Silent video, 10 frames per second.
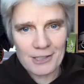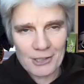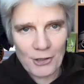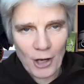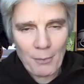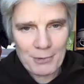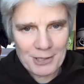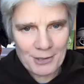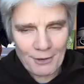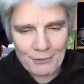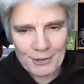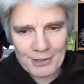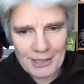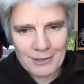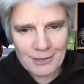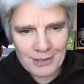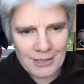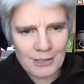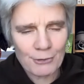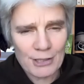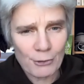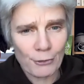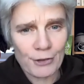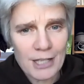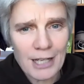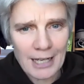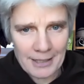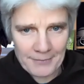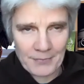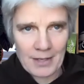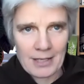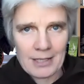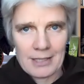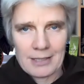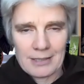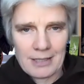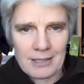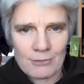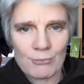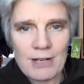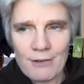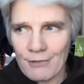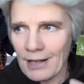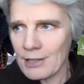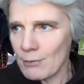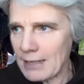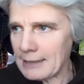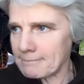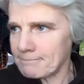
is the opposite of consensus it's critical thinking it's reevaluating